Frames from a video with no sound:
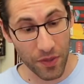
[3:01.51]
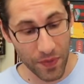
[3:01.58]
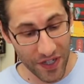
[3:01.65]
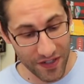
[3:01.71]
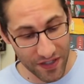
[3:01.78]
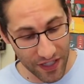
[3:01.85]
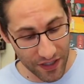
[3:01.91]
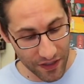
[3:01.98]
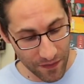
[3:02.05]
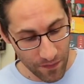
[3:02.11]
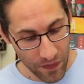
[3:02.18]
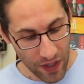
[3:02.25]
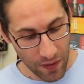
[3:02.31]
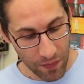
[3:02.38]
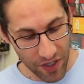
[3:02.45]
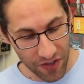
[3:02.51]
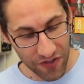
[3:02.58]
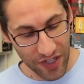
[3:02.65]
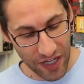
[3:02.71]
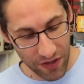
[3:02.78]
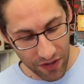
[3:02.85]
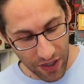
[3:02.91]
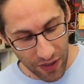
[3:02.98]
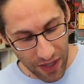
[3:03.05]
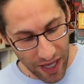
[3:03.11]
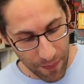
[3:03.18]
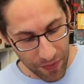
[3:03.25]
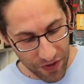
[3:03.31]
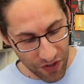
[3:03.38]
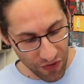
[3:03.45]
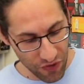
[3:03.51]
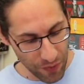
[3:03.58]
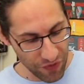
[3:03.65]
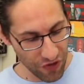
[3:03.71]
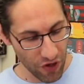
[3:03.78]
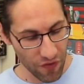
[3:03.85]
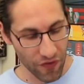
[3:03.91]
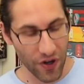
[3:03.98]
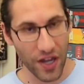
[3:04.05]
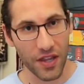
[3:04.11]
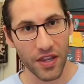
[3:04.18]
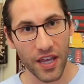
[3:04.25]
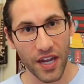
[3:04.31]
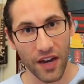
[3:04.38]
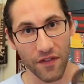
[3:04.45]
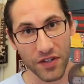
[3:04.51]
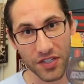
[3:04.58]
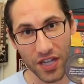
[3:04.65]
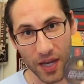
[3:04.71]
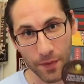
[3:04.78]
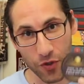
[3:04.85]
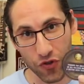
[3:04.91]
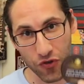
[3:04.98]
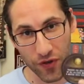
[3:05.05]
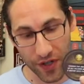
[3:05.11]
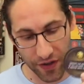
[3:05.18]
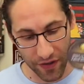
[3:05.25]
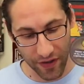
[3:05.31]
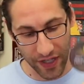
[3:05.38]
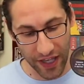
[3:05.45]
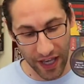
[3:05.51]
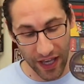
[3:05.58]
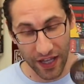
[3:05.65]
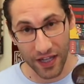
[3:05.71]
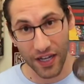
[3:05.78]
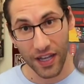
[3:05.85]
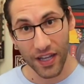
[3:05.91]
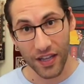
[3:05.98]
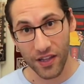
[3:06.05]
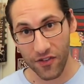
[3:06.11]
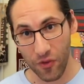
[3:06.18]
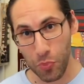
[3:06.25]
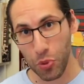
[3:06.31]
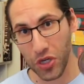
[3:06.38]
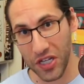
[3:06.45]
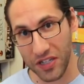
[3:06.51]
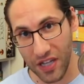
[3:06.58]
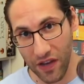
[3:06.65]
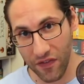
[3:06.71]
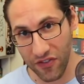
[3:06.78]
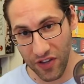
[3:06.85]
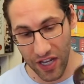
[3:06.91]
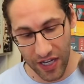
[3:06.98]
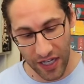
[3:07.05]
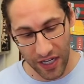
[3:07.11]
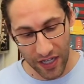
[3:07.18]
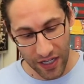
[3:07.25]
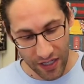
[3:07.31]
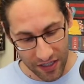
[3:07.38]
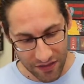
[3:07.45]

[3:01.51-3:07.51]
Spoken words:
big deal, because not only that, but this flips over, and then every time you trigger it again, there's a pretty devastating,